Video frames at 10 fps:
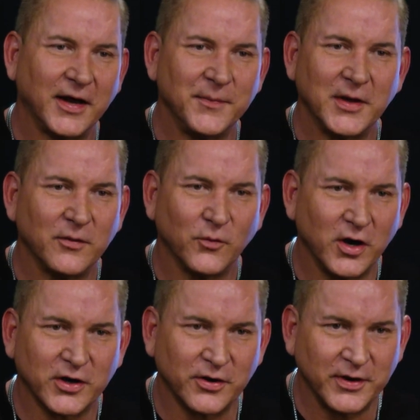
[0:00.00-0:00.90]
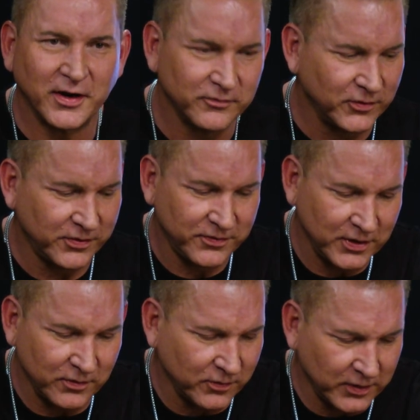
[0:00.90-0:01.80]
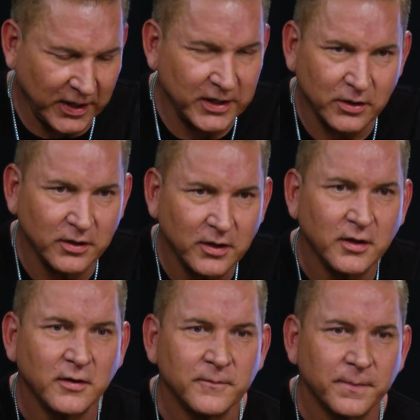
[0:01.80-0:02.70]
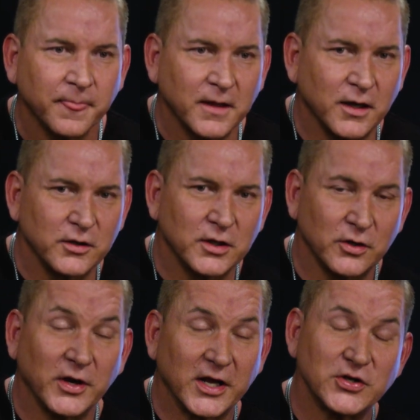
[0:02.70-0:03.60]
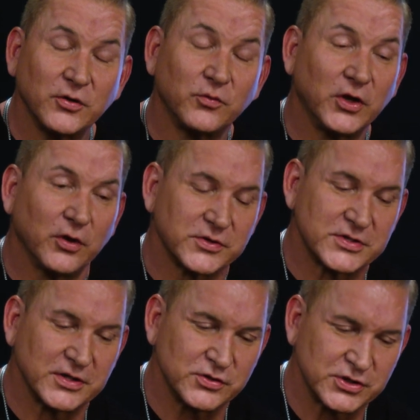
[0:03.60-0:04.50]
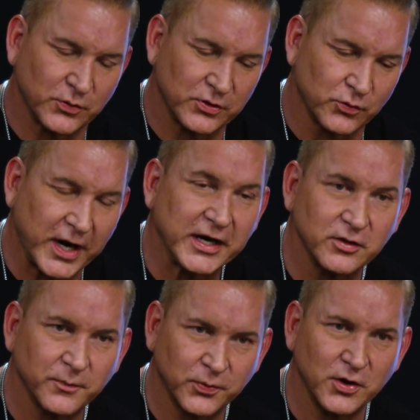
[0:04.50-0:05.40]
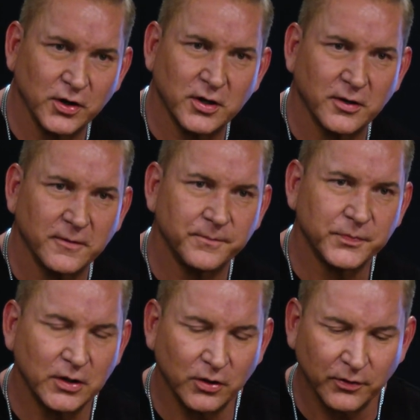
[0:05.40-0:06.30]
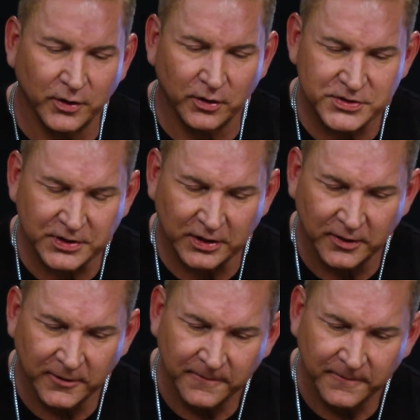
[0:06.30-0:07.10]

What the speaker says: I'm not walking around with, hey, and actually, it's interesting when writing the book, there's the,